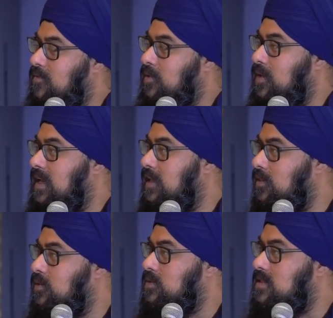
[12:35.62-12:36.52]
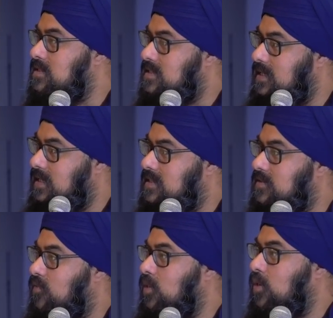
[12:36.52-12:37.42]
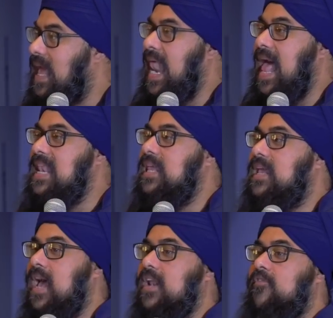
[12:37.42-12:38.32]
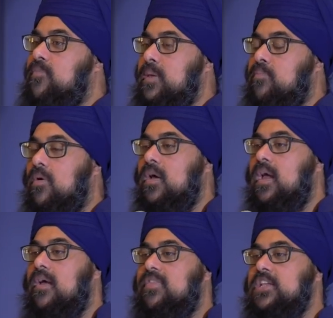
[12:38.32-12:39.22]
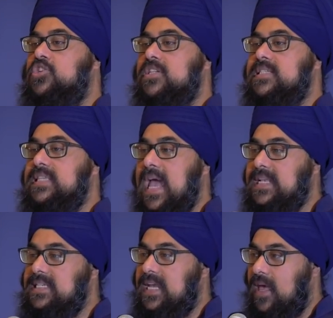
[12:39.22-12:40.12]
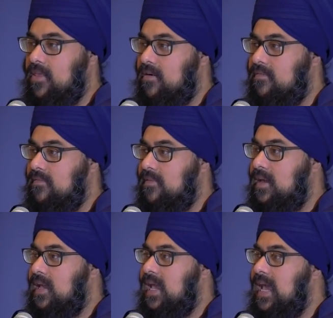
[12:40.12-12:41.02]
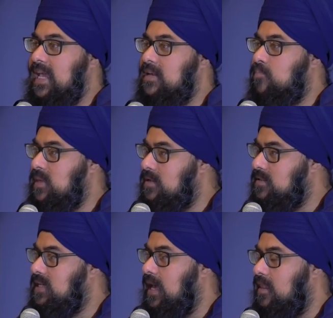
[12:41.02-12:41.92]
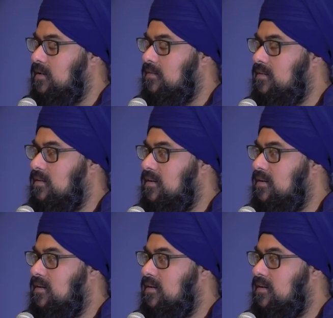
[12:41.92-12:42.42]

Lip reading: if we look at Hindus and Sikhs, if we look at any kind of people, if they just sat together, ate a meal together,